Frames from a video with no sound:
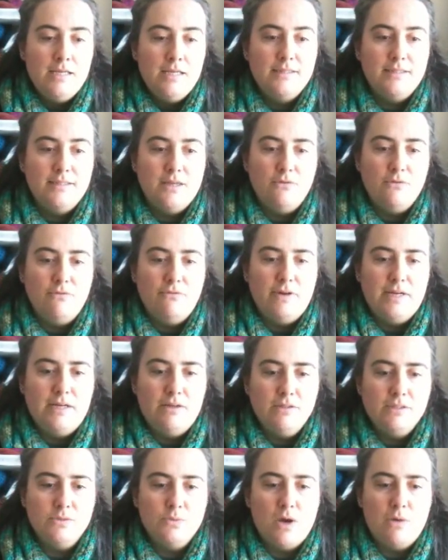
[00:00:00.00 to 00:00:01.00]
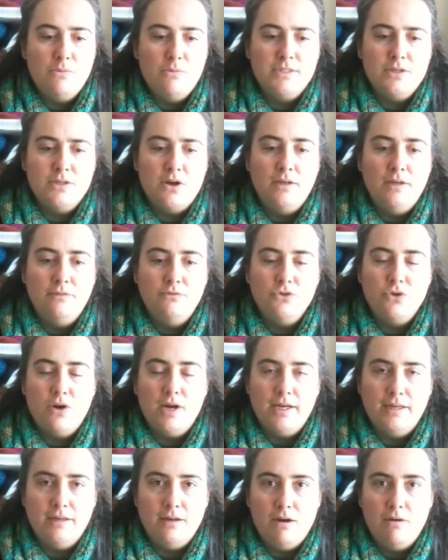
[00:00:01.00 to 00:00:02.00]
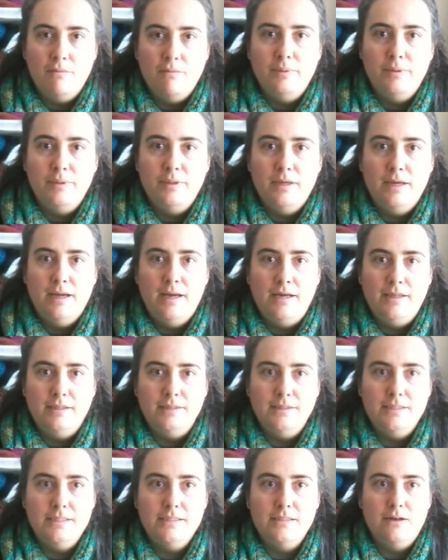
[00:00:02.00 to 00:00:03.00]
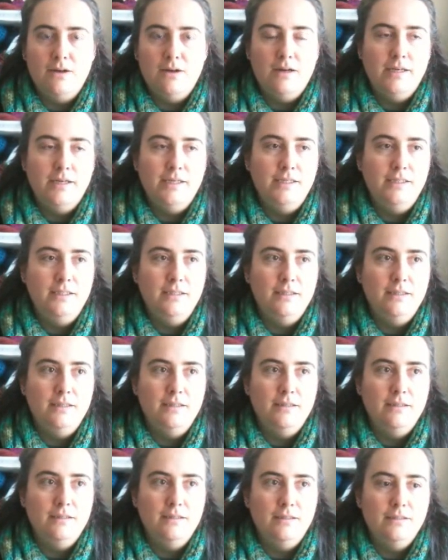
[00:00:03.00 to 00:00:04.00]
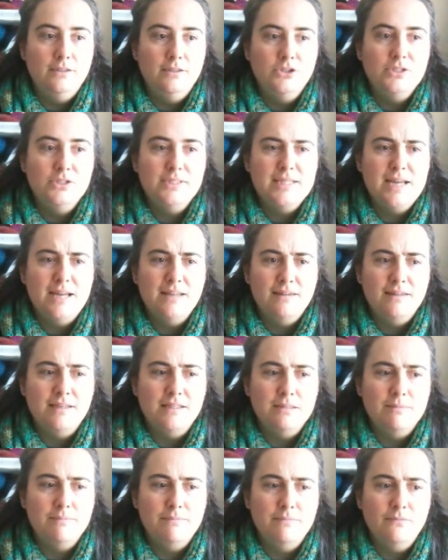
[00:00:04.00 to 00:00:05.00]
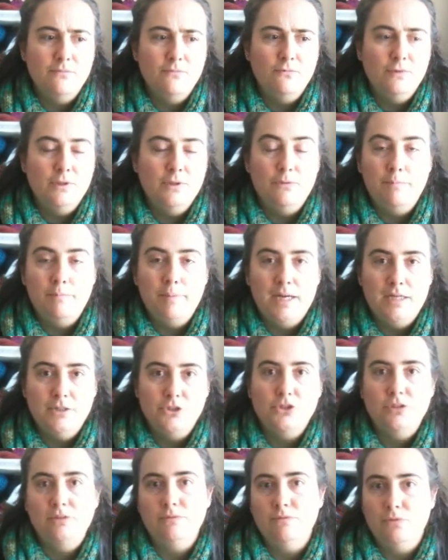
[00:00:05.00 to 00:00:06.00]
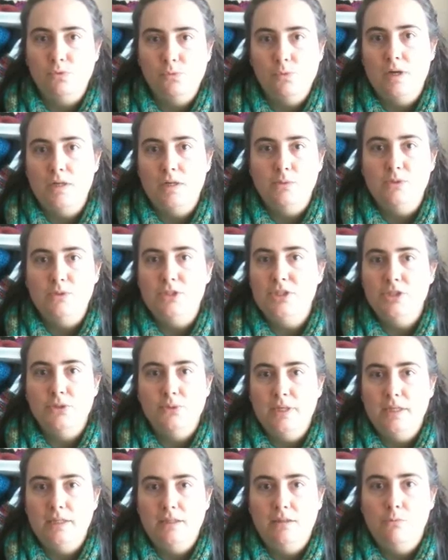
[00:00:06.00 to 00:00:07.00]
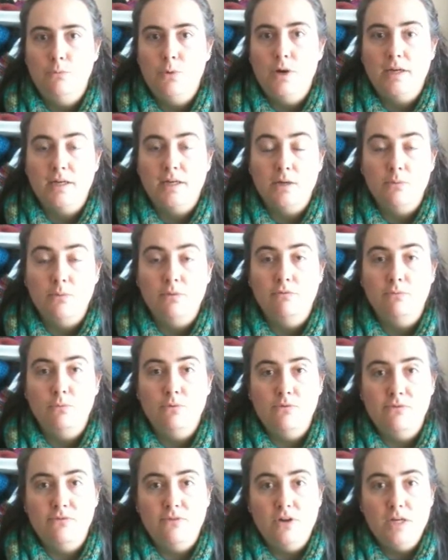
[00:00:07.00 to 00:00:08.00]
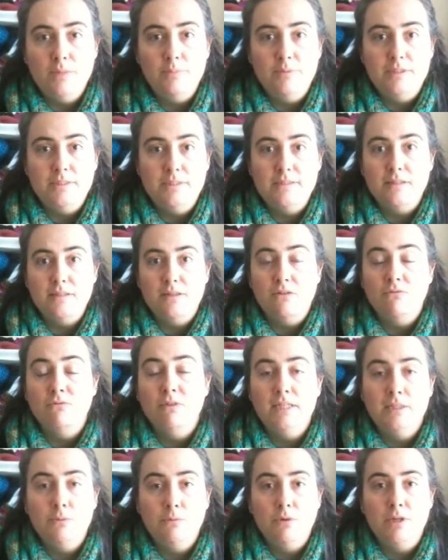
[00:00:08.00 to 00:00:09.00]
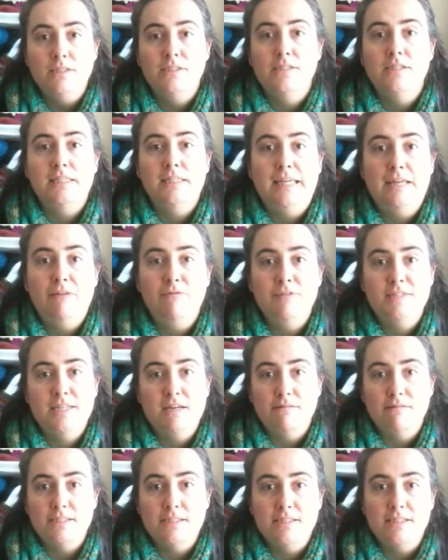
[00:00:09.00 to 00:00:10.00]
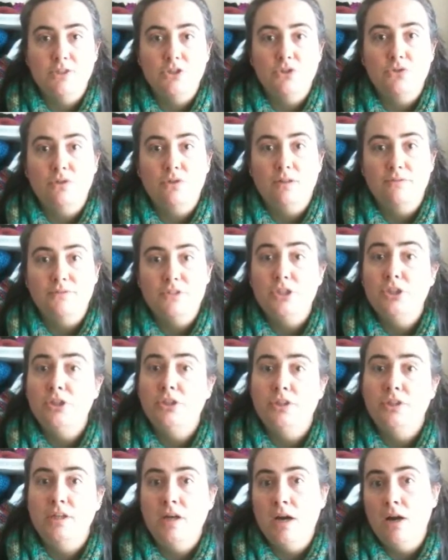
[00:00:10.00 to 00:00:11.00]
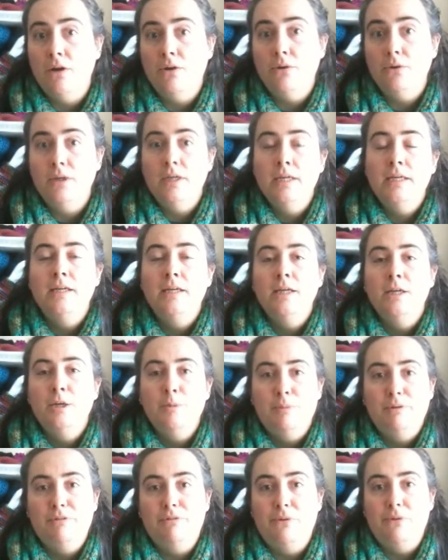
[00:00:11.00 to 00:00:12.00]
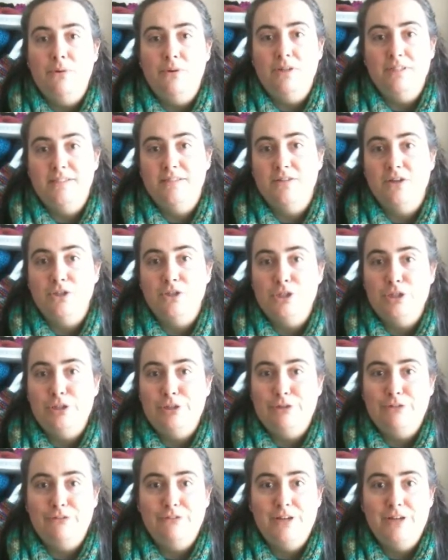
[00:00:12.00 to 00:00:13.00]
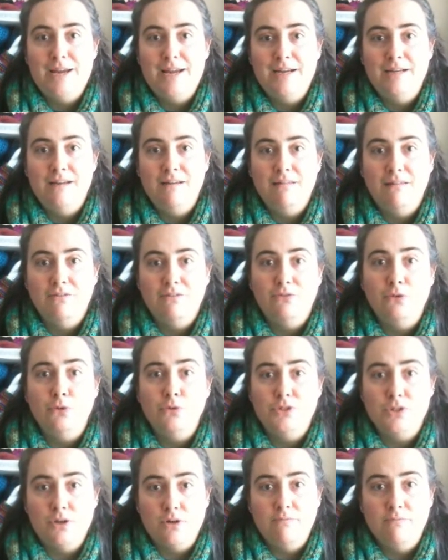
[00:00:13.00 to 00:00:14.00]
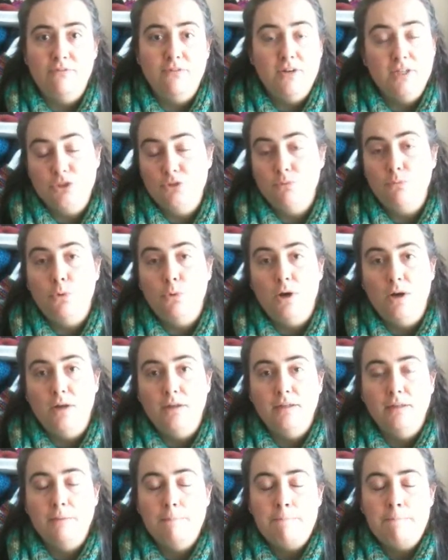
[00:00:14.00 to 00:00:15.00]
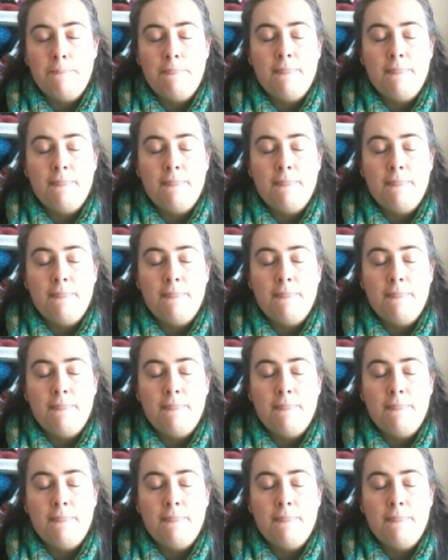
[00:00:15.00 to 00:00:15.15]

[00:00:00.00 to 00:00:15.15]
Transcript: So freelance work was kind of drying up, and I just had this real passion for what I was doing and working with wool fibres, and I really wanted to give Sara's Texture Crafts a good go before I started to look for any other full-time fashion work.